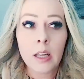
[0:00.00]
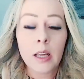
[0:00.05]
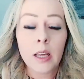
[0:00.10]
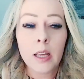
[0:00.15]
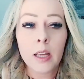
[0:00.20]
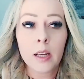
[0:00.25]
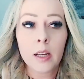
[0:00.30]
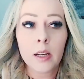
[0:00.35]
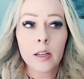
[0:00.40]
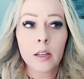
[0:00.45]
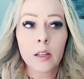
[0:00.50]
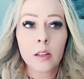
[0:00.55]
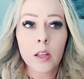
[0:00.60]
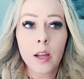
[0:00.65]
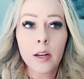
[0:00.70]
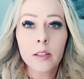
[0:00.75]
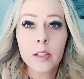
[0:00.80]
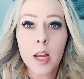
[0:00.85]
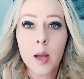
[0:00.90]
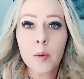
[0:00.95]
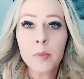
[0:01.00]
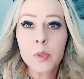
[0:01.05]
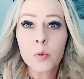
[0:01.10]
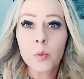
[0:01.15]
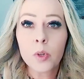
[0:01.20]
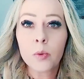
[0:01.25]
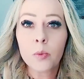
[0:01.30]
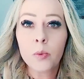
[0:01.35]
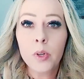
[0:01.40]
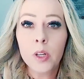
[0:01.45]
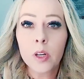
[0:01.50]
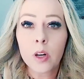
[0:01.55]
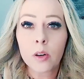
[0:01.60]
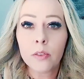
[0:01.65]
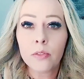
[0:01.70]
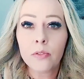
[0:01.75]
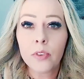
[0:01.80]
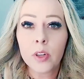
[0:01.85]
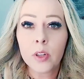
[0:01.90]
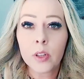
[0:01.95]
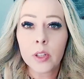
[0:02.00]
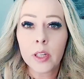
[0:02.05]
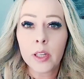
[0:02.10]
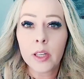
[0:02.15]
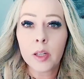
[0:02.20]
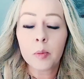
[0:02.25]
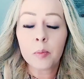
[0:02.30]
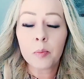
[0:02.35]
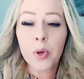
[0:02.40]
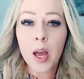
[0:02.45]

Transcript: And a lot of times when we are feeling